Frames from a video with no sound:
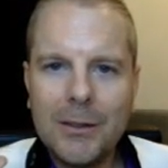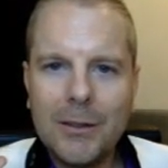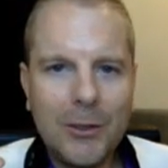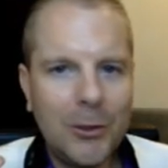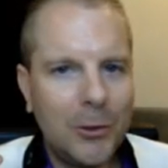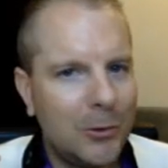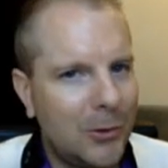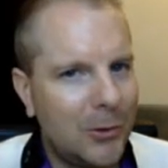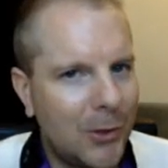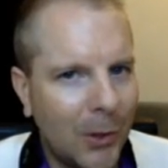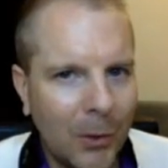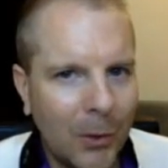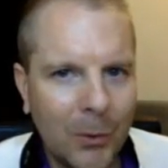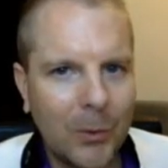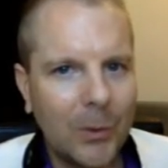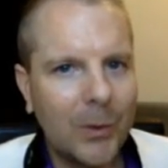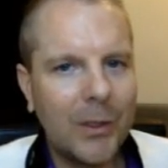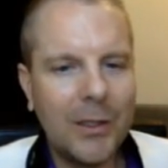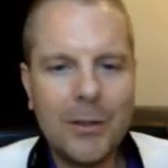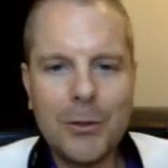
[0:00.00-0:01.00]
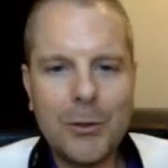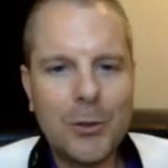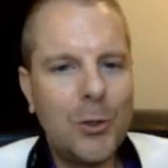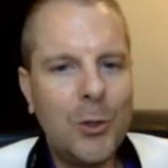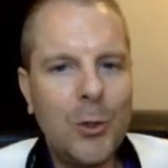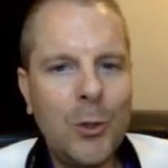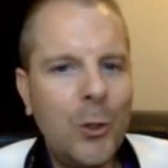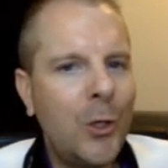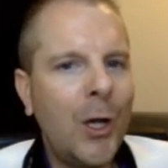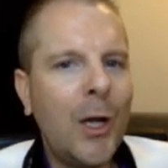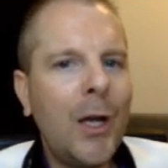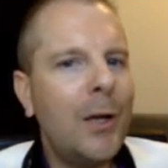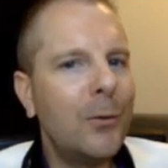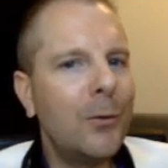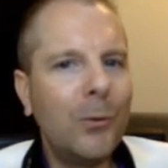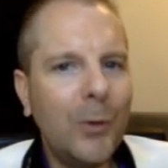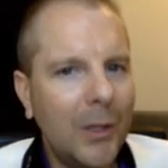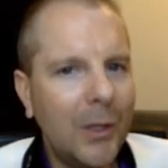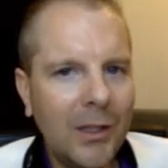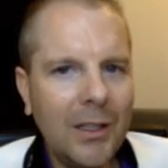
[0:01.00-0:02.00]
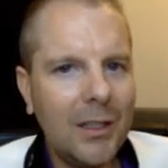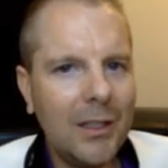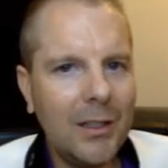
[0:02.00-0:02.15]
You don't, there's not really a